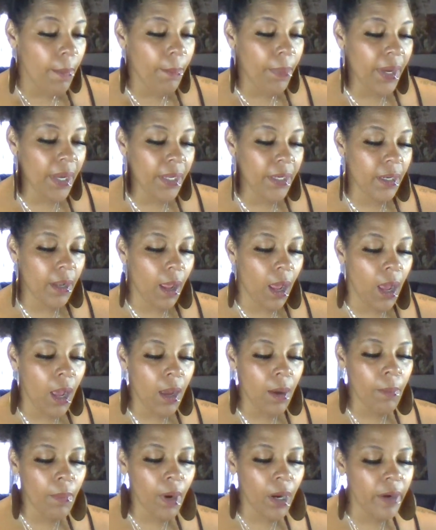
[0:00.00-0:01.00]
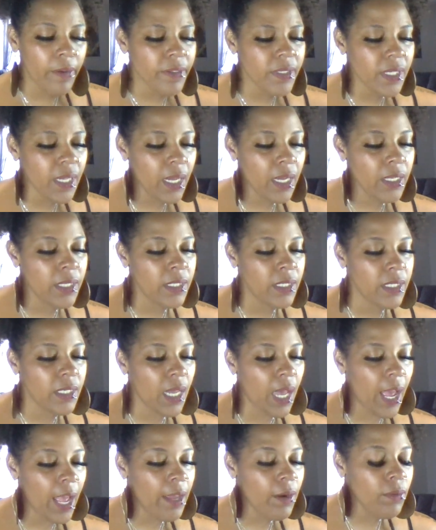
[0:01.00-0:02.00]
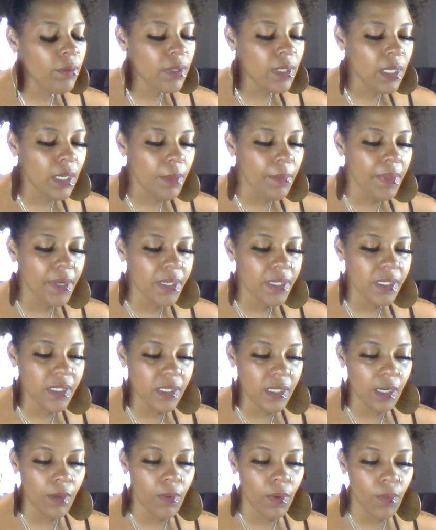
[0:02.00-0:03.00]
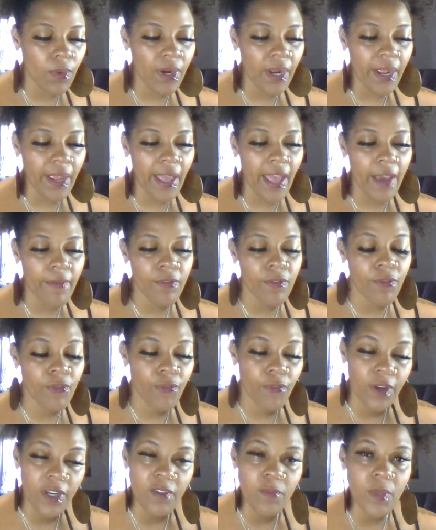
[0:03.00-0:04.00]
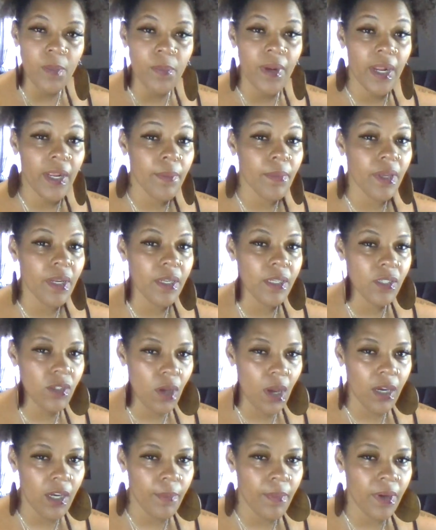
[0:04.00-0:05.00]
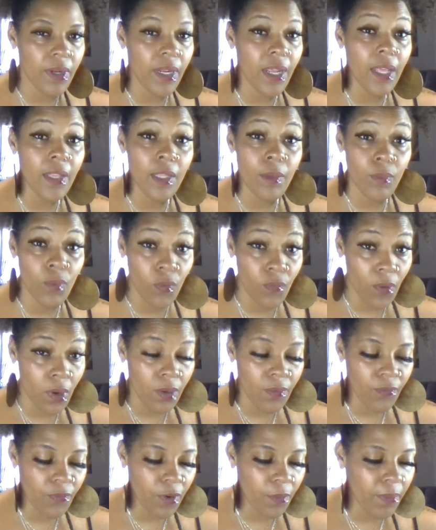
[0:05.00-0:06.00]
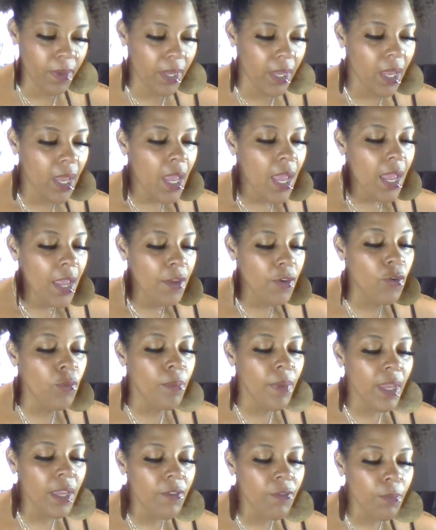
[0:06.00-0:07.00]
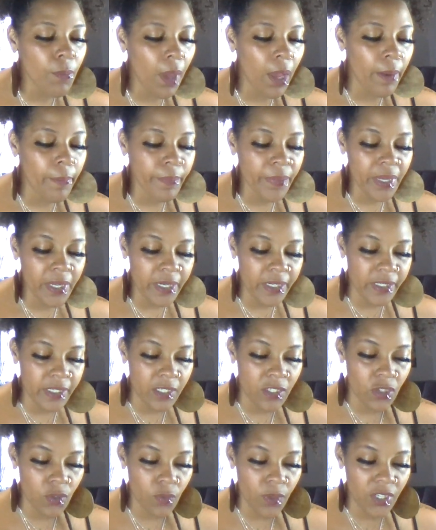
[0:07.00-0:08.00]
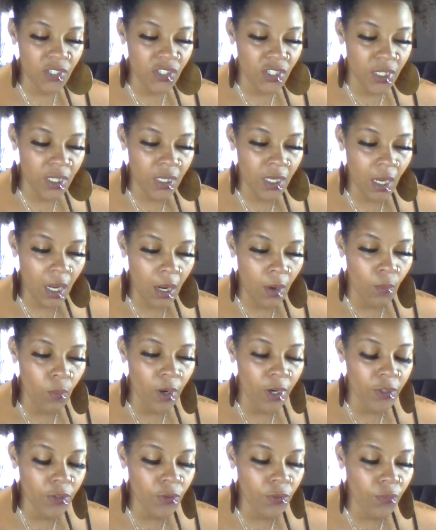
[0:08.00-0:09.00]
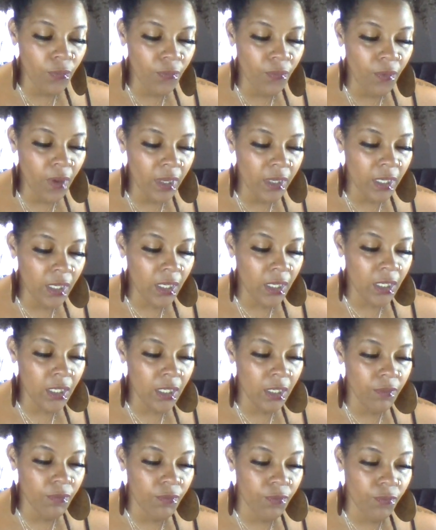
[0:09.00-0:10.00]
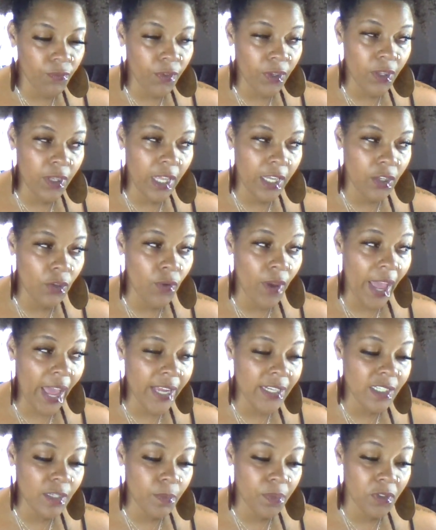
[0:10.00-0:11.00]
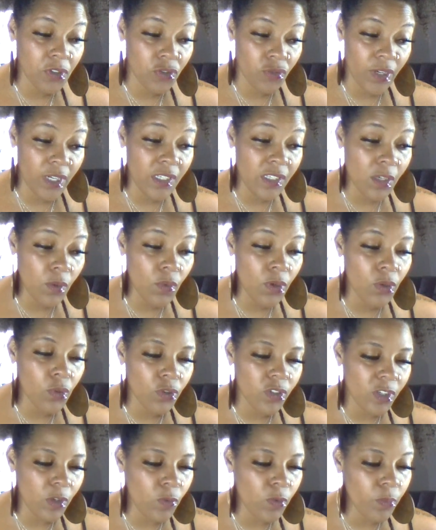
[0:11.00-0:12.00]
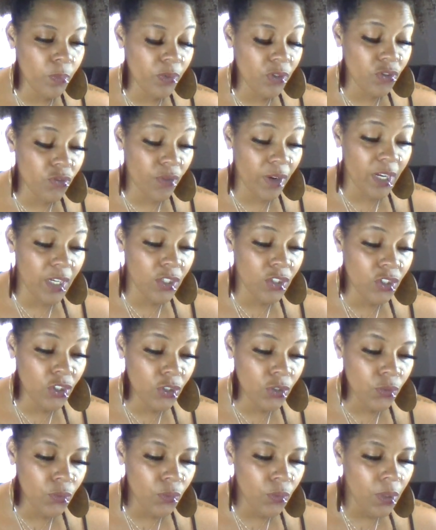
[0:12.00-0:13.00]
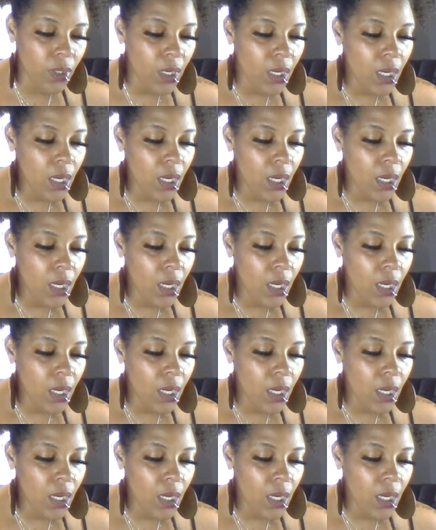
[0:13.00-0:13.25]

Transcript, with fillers: But um, earth signs, I don't think I'm going to stick with what I have in front of me, but I am going to talk about it and then move on from it. You may um, be in a situation um, where you fucking feel like you had to portray someone or someone portrayed you